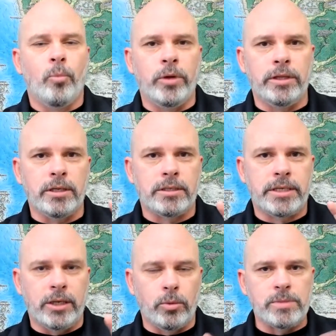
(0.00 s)
when the
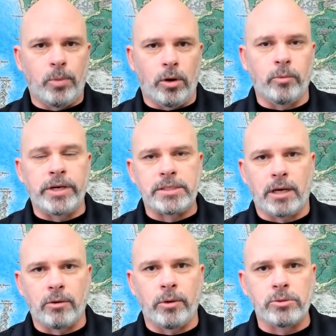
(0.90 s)
kid was born, when his
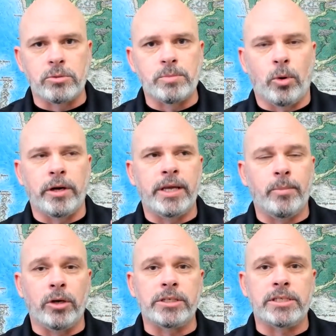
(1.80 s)
daughter Rose was born, he
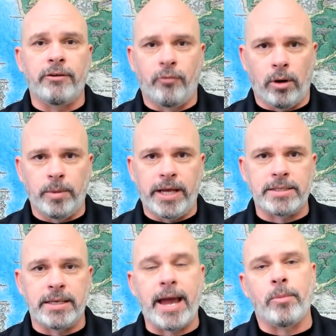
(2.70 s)
purchased a
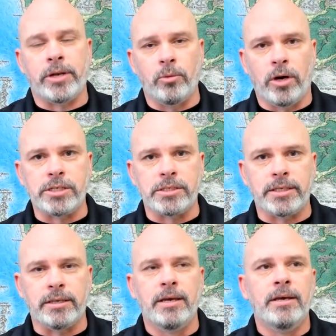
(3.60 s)
fourplex in Aberdeen, Washington.